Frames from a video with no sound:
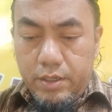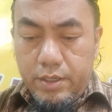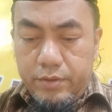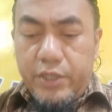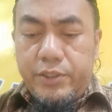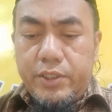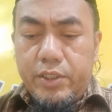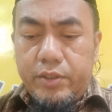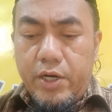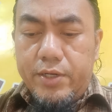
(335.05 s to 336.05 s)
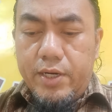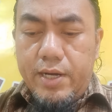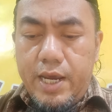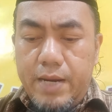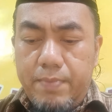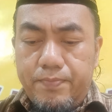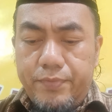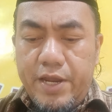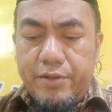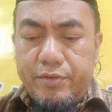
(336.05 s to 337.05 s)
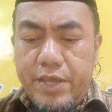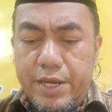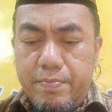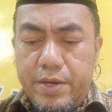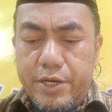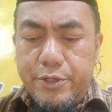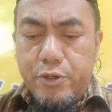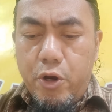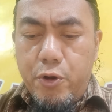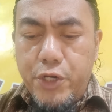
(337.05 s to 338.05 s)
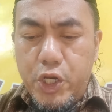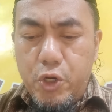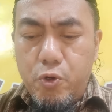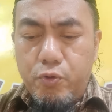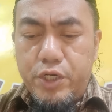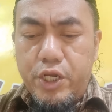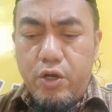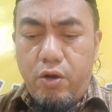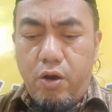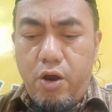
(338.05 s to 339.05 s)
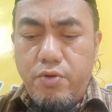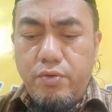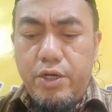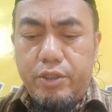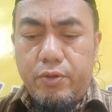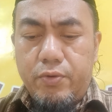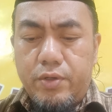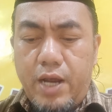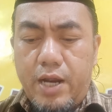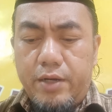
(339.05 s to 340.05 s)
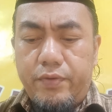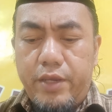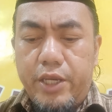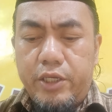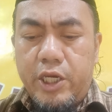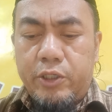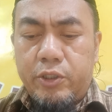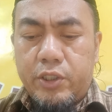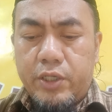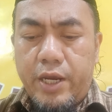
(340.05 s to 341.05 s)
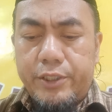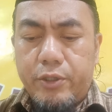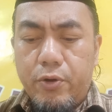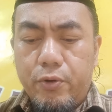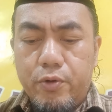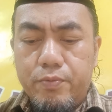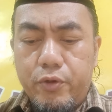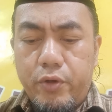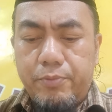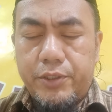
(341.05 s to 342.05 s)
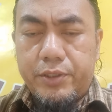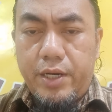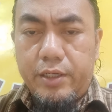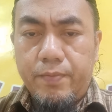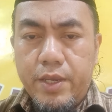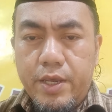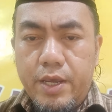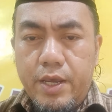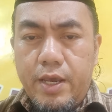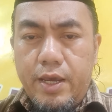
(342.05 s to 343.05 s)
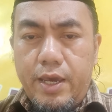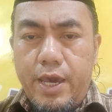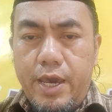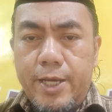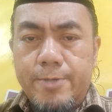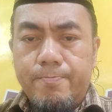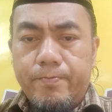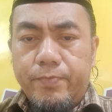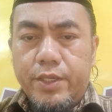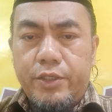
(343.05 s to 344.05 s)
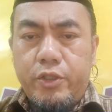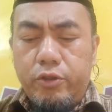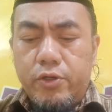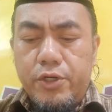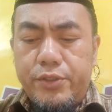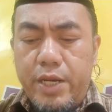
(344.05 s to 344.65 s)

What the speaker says: This is eternal life, that they may know you, the only true God, and Jesus Christ, whom you have sent. And Dr.